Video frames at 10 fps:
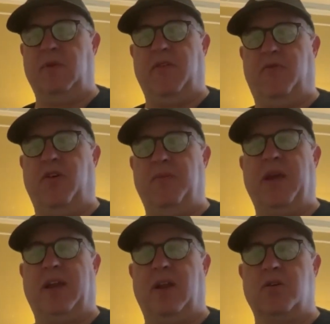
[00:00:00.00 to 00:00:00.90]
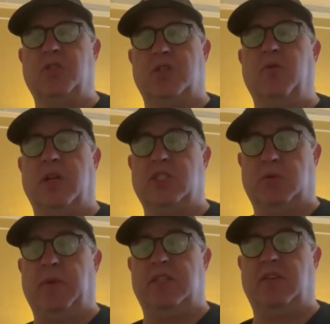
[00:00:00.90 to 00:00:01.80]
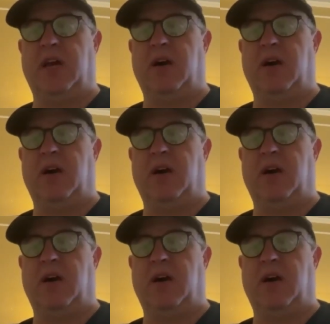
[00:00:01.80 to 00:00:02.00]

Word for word: of, filmmaking are so inexpensive now.